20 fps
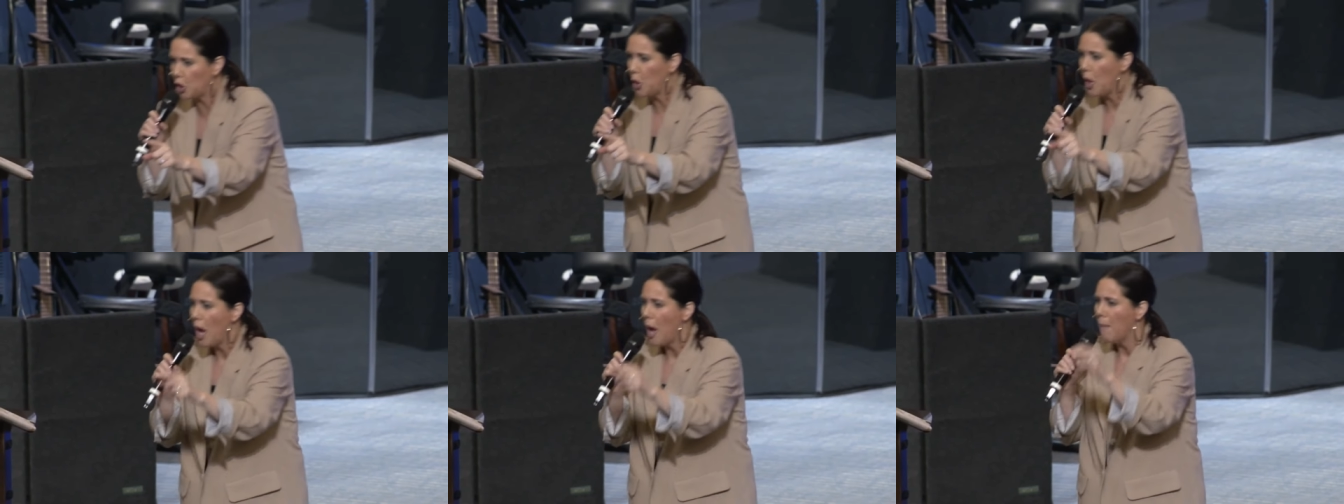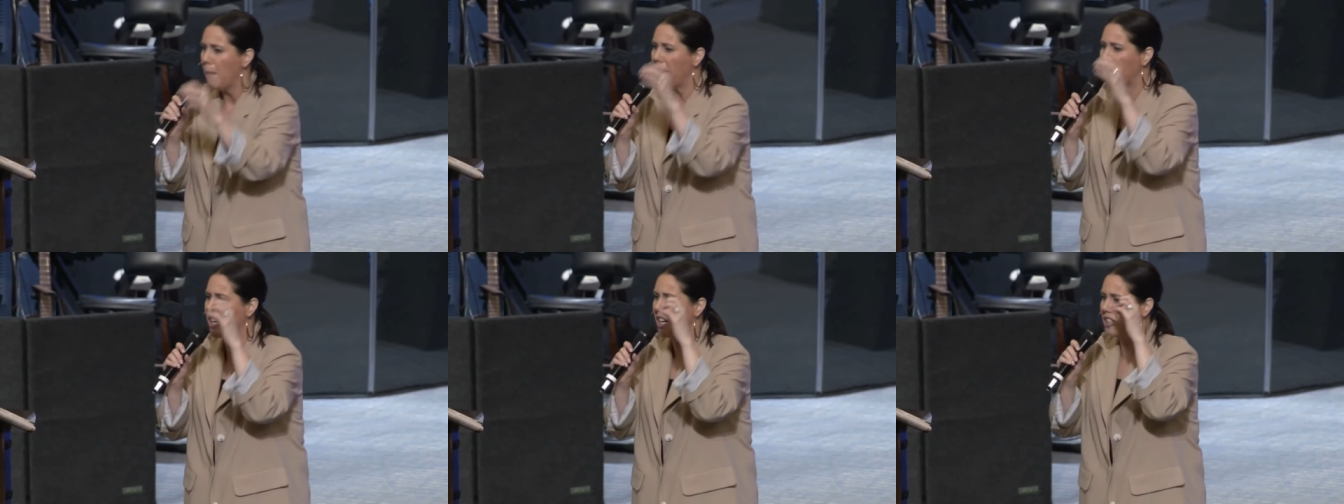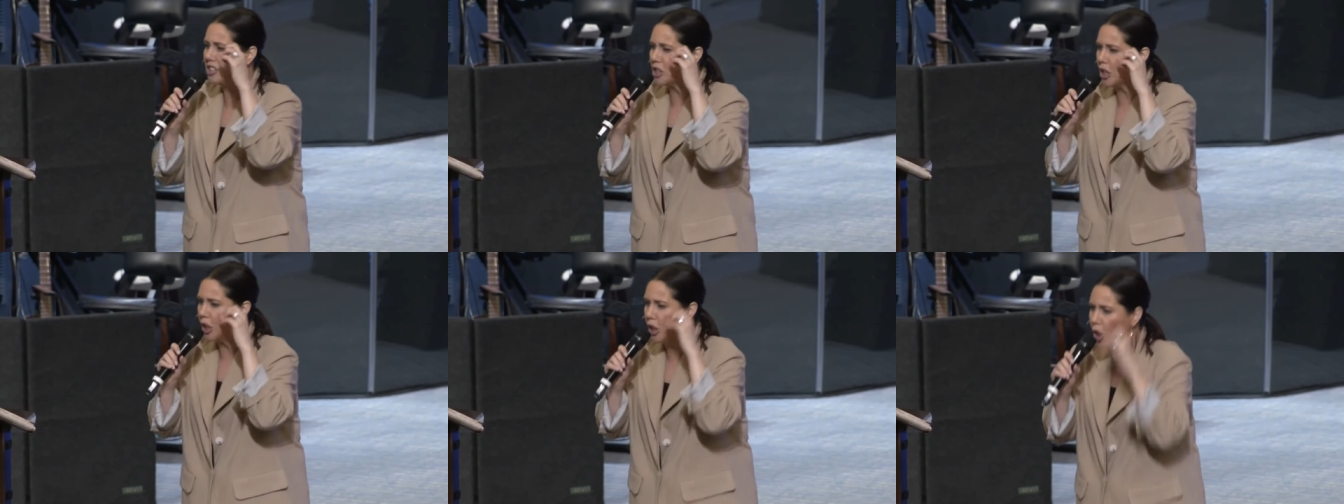you
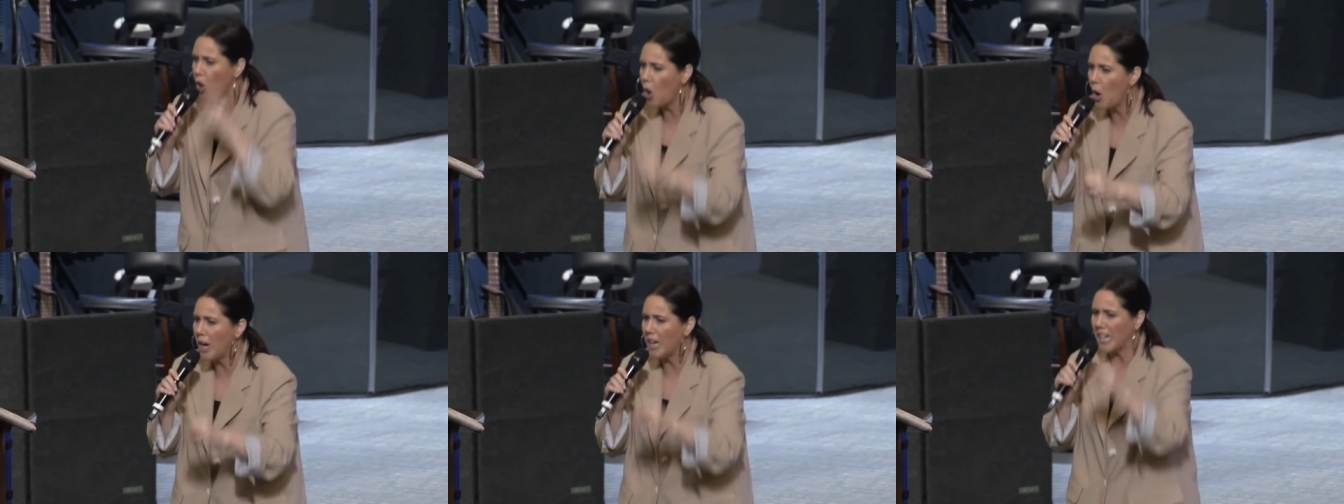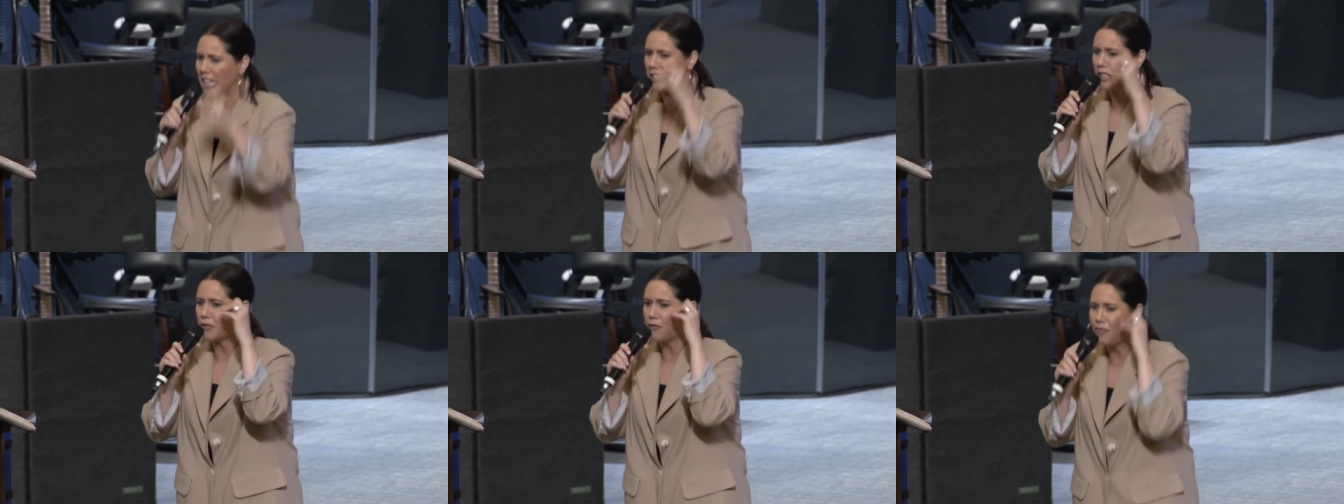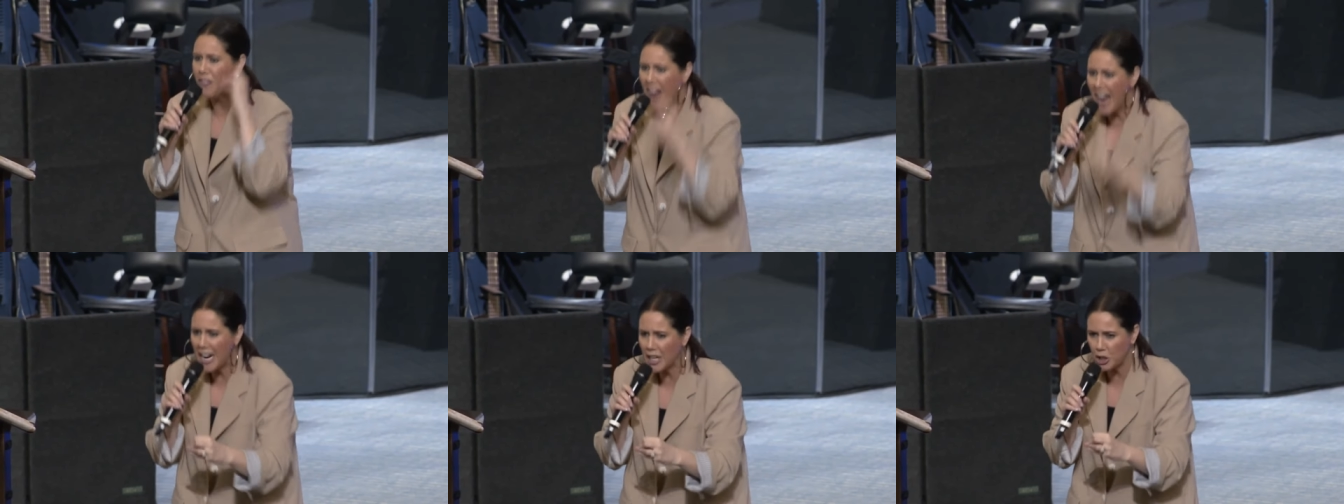because the Lord is
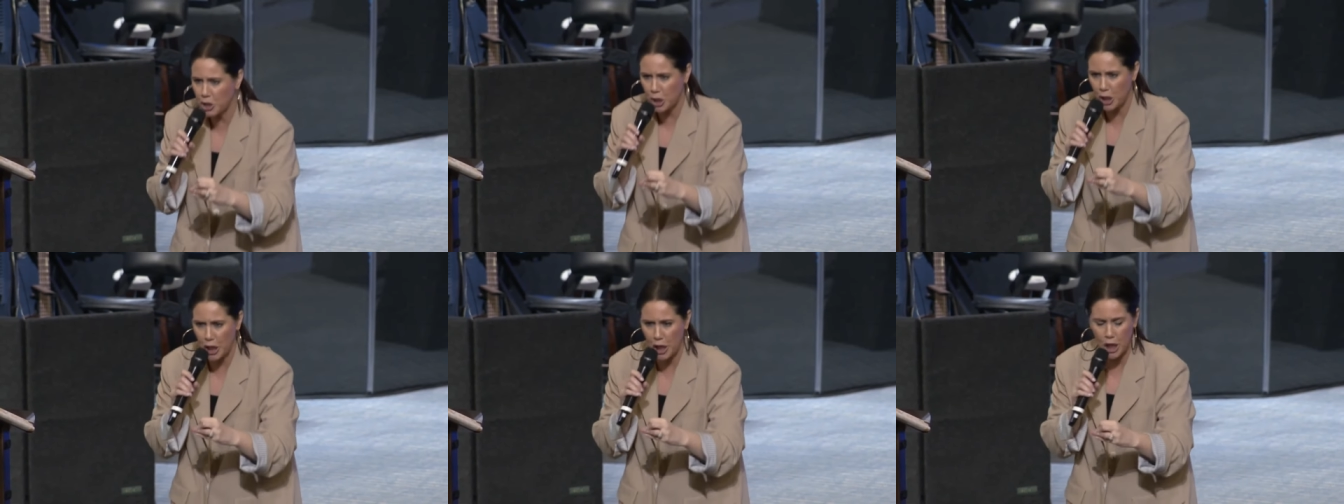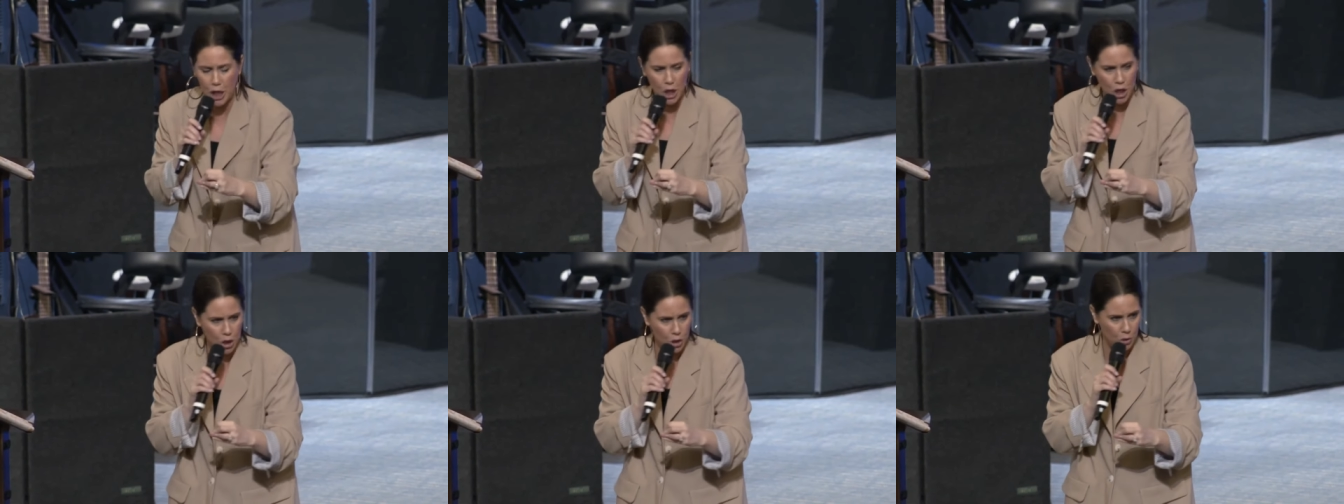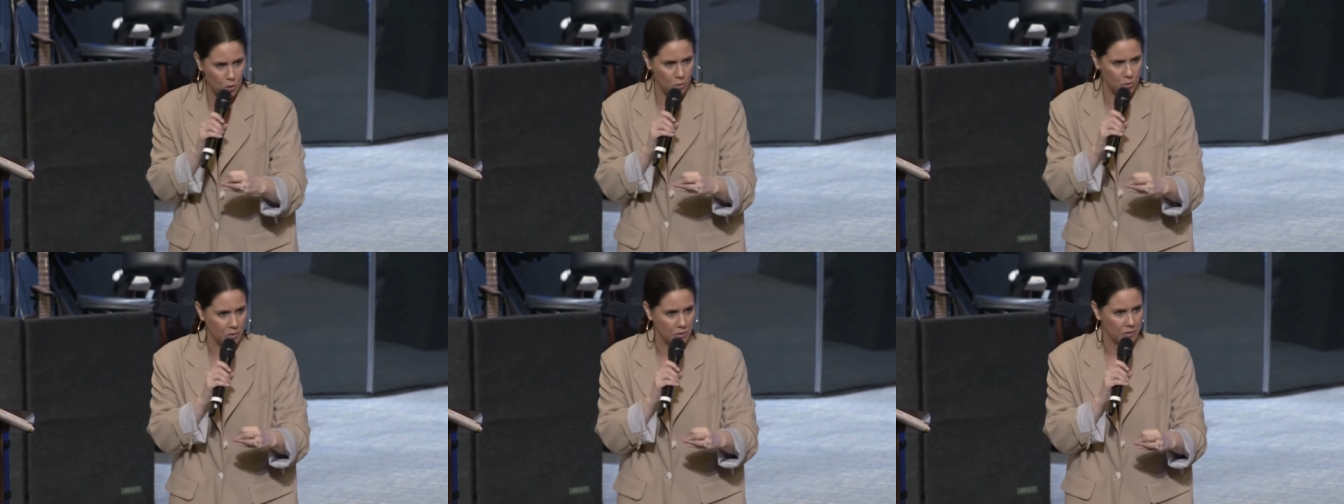fashioning
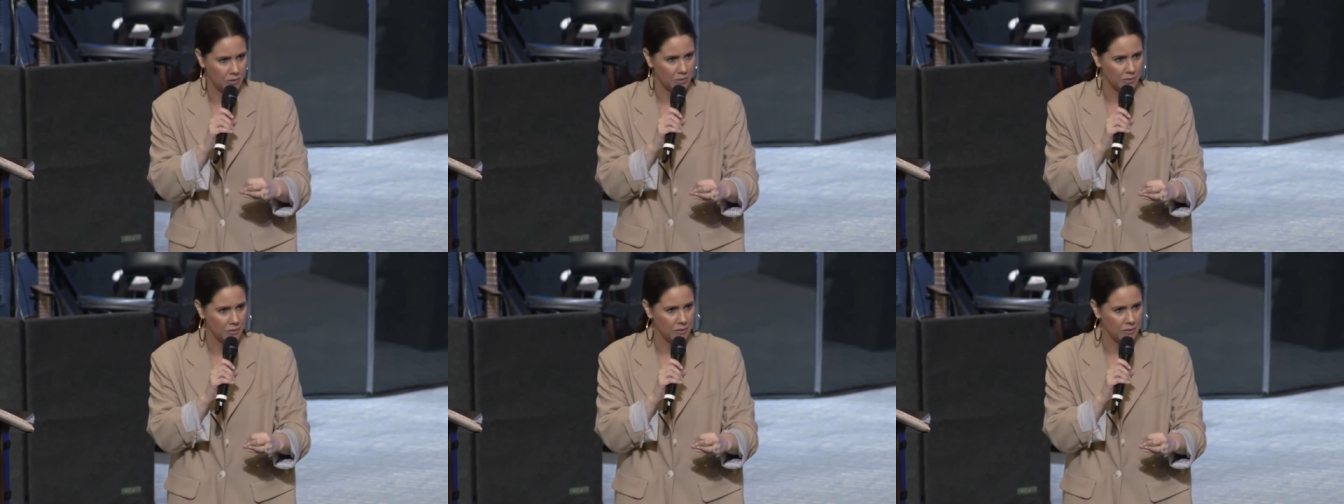you